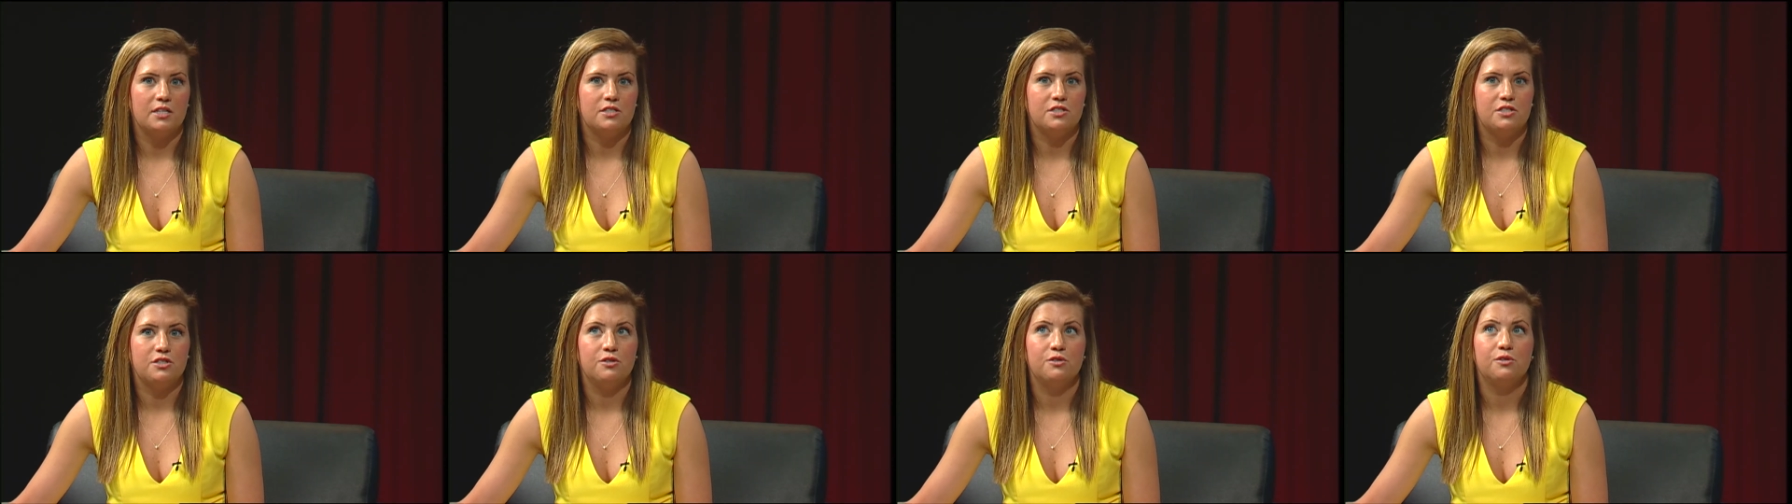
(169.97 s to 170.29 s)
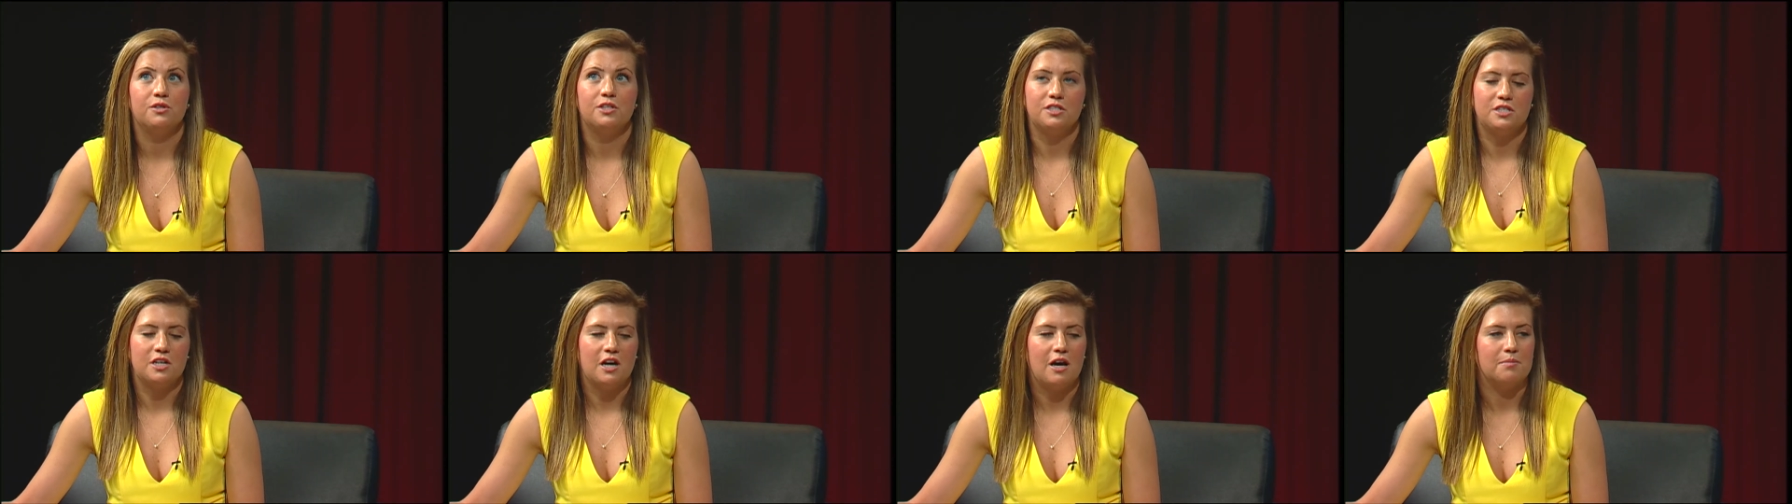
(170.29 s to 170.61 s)
to the
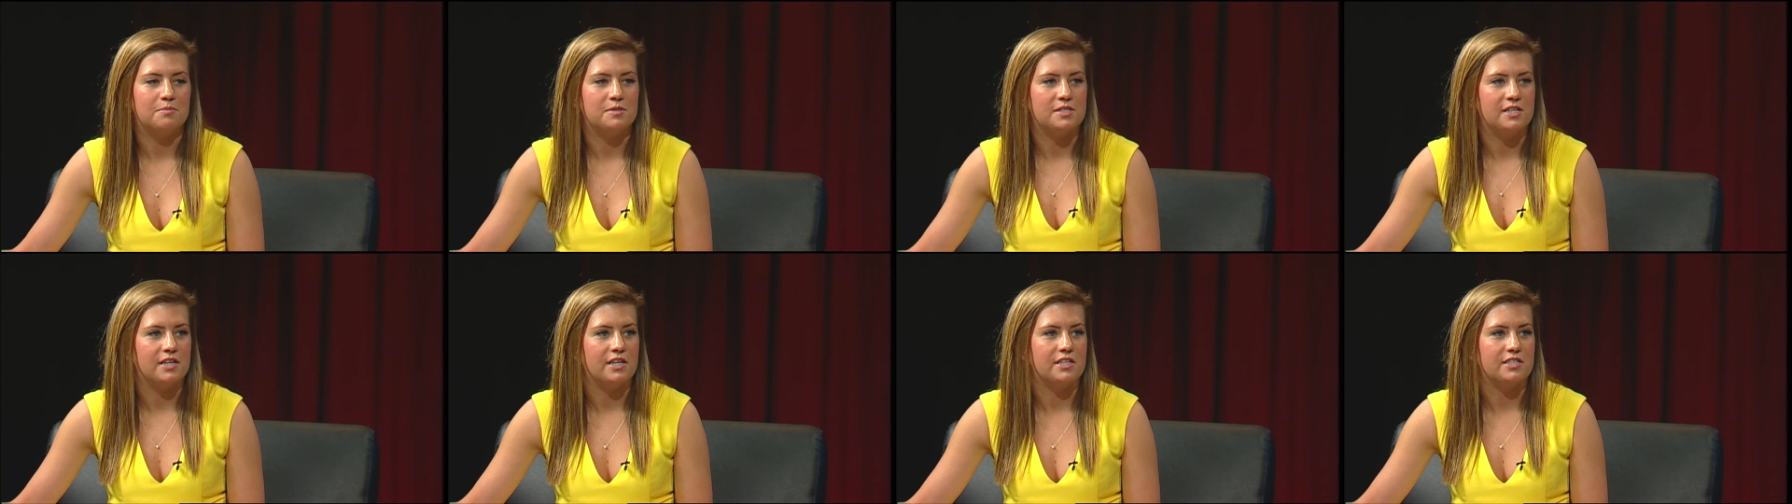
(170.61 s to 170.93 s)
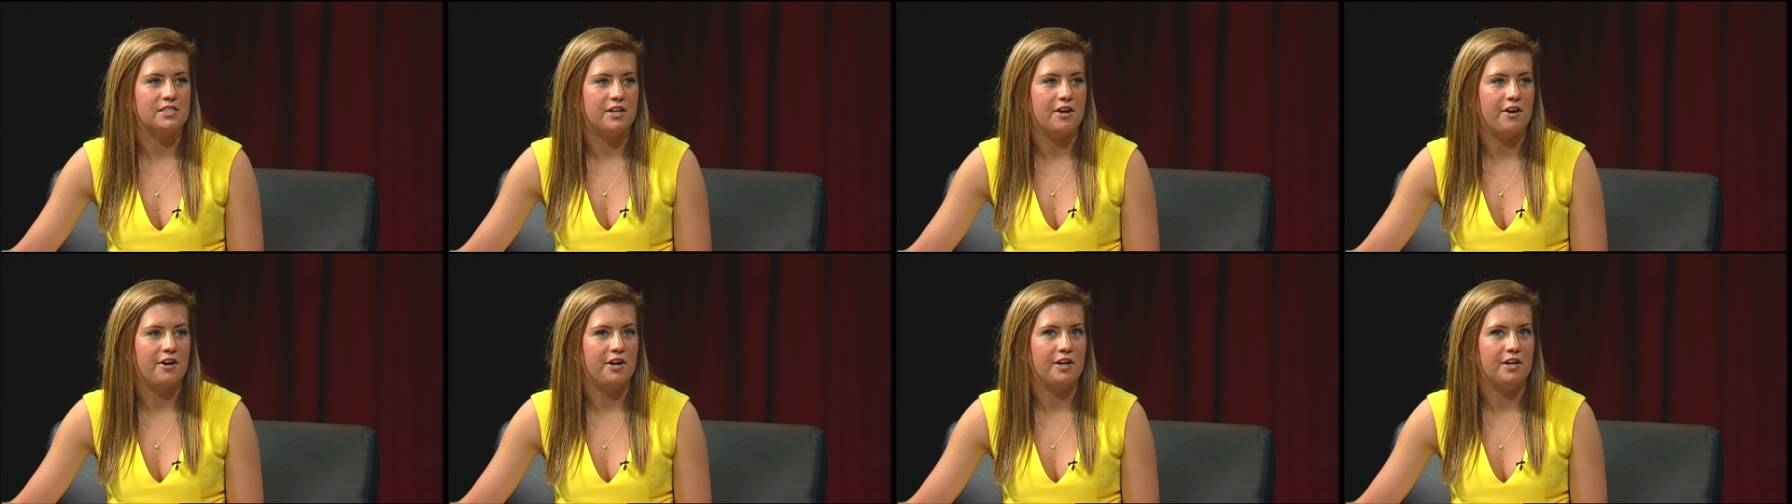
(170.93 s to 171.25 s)
top-seeded
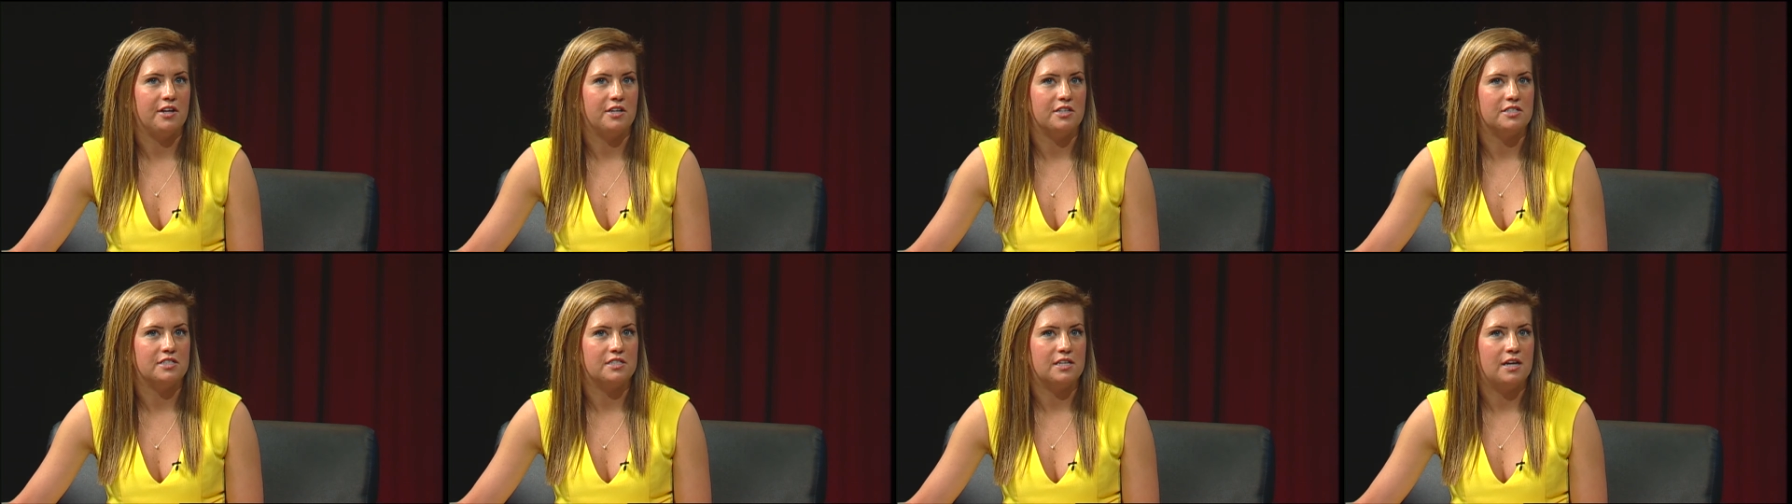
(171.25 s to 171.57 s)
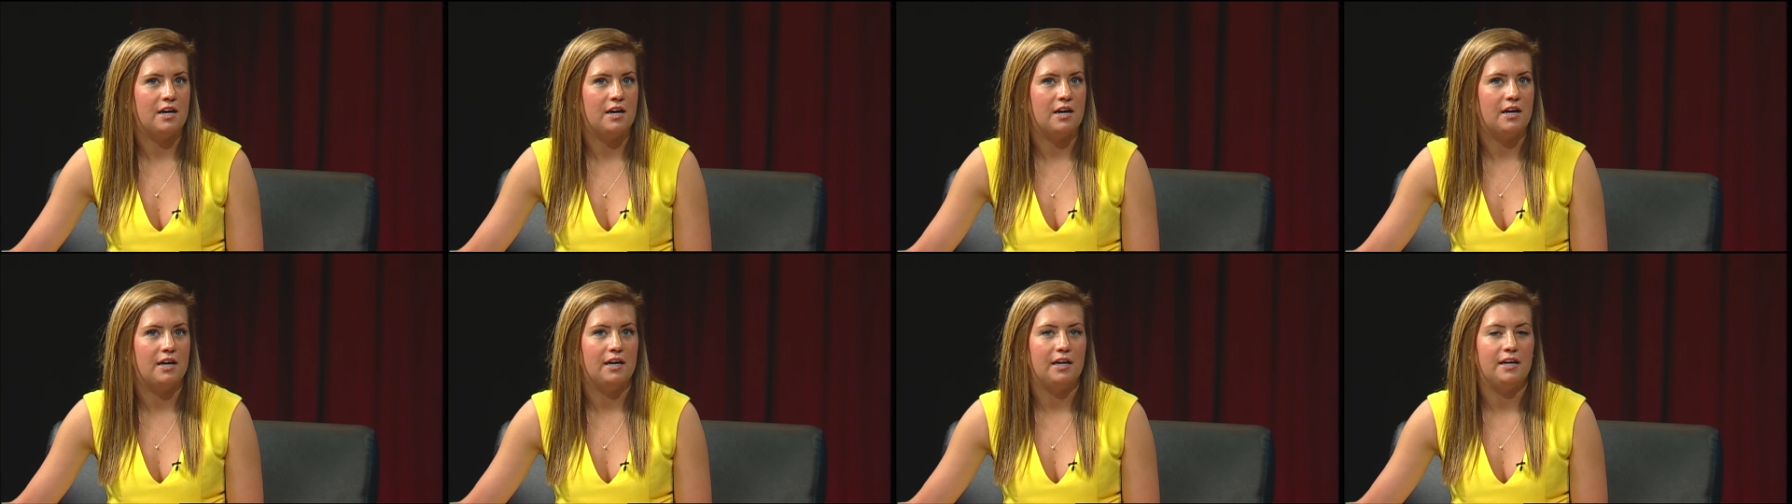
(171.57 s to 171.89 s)
Terriers
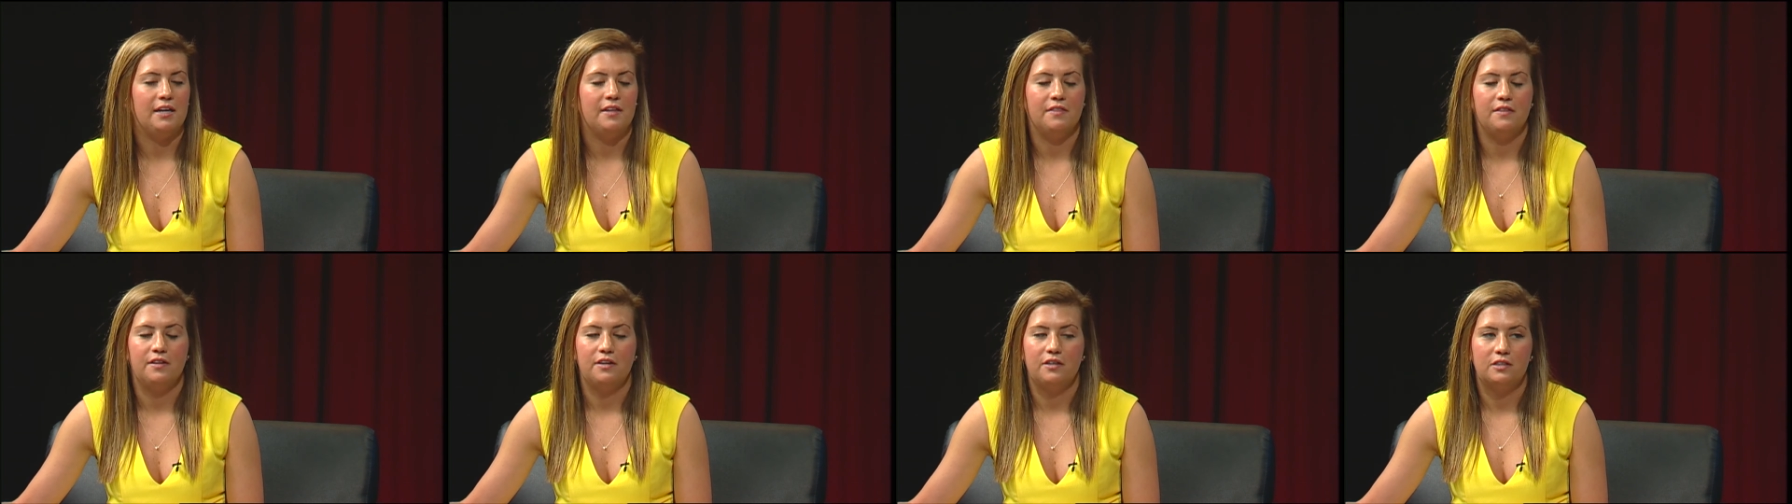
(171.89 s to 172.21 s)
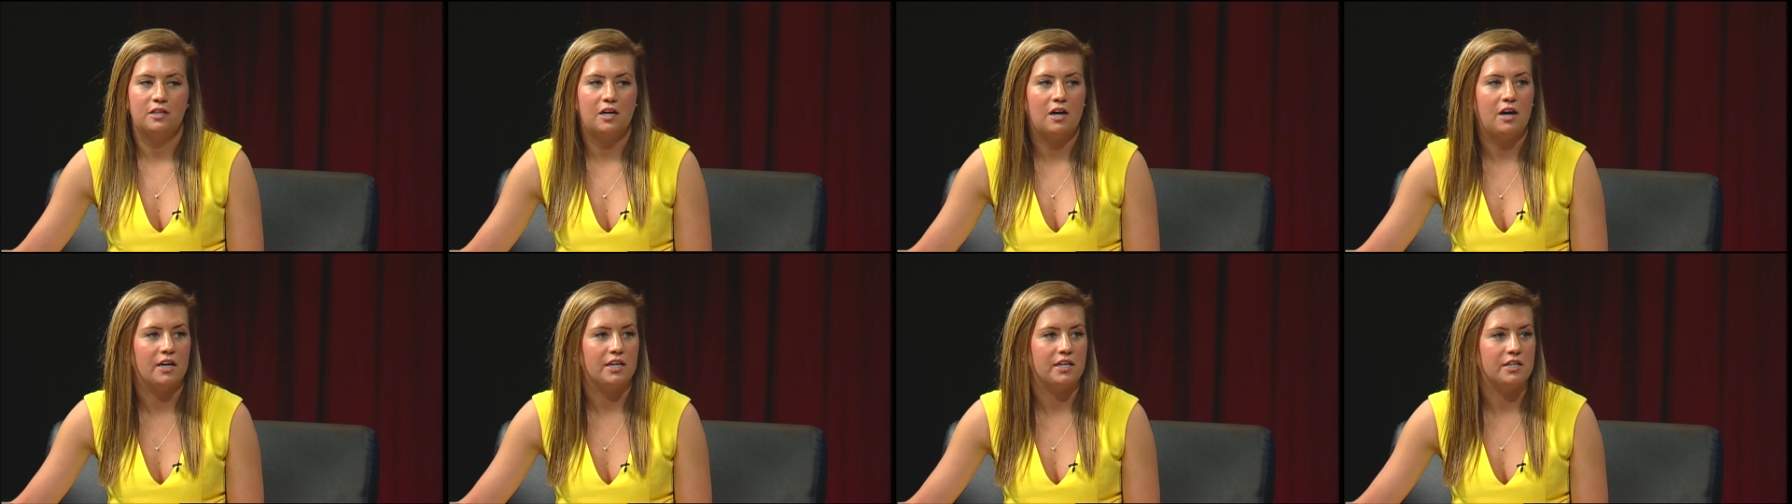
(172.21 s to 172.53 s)
in the
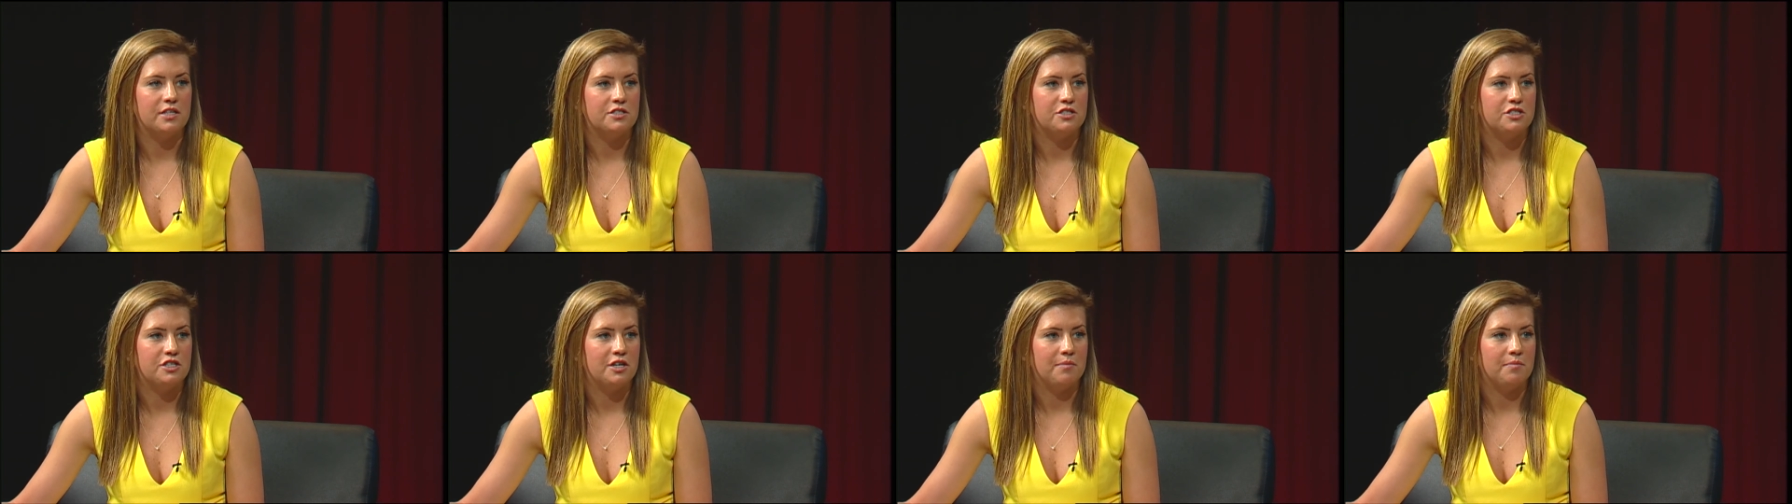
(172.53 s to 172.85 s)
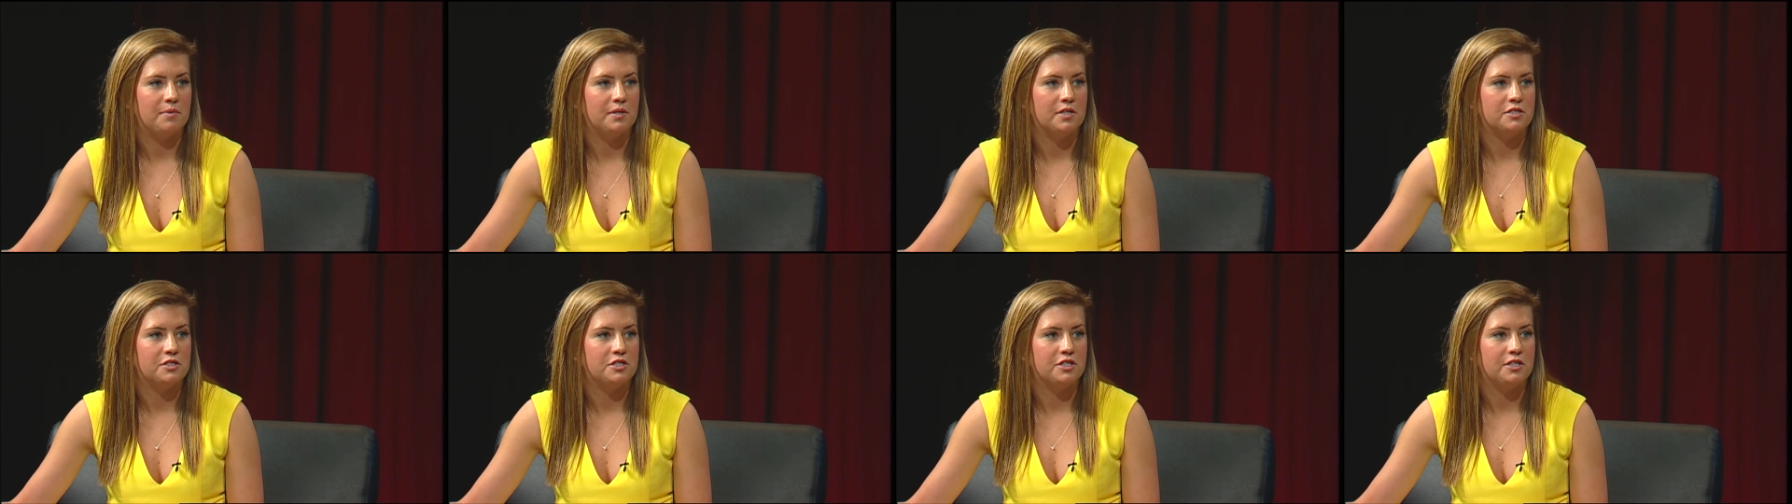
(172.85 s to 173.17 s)
Hockey East
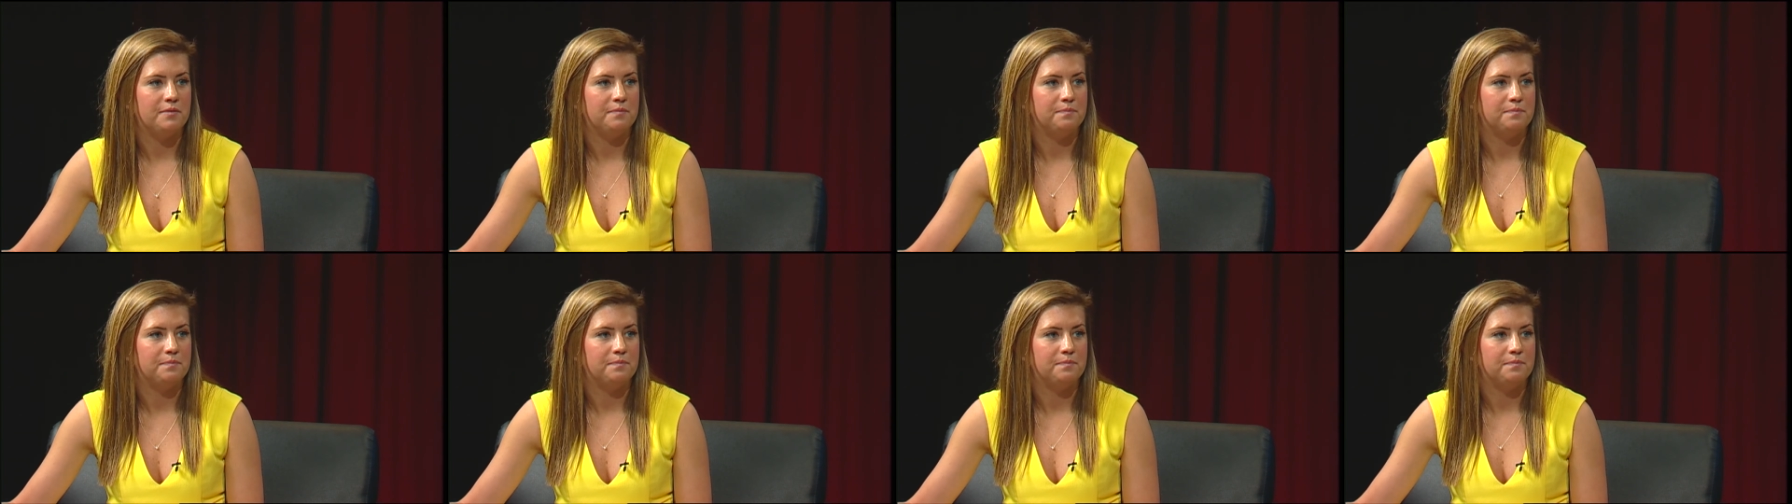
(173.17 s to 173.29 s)
Championship?